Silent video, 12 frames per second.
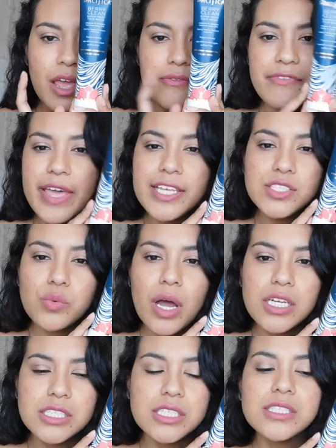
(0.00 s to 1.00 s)
Face
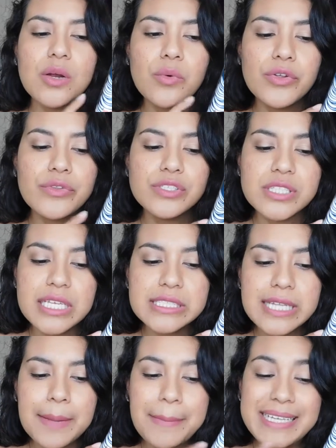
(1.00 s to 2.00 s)
washes are one of those things
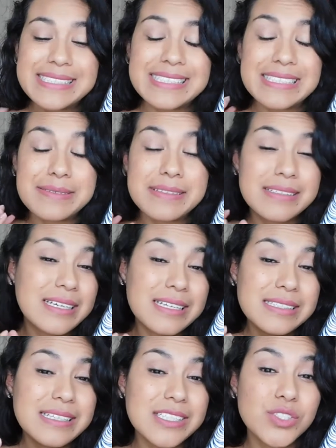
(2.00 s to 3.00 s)
that my skin
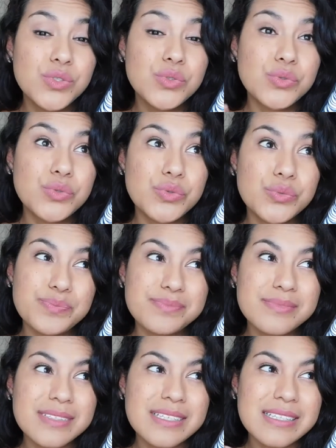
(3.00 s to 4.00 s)
is not too
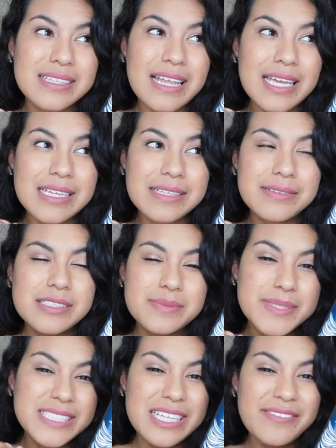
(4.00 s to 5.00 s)
like
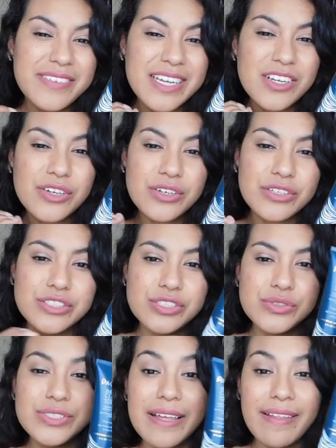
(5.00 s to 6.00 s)
specific or
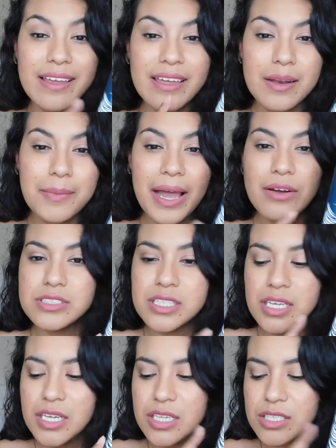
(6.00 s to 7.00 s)
too delicate about.
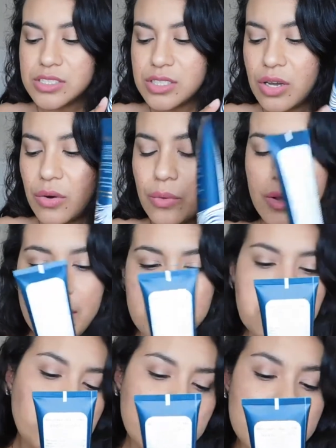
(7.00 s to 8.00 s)
So
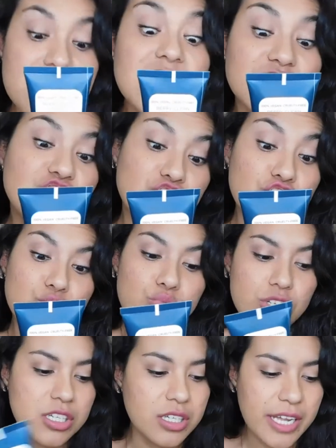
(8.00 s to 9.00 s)
this should
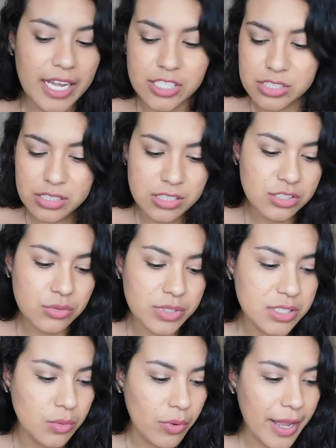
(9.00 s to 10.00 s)
work. Actually, there's no
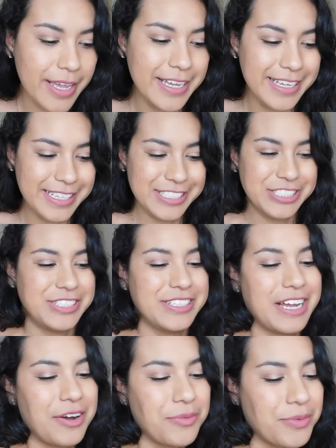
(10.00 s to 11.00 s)
reason why it should
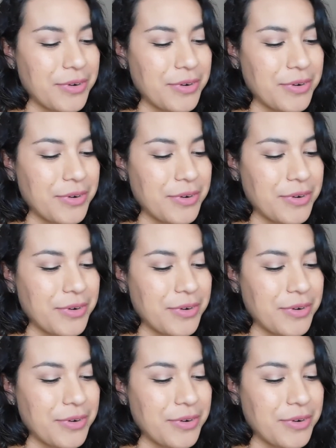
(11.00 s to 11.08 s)
not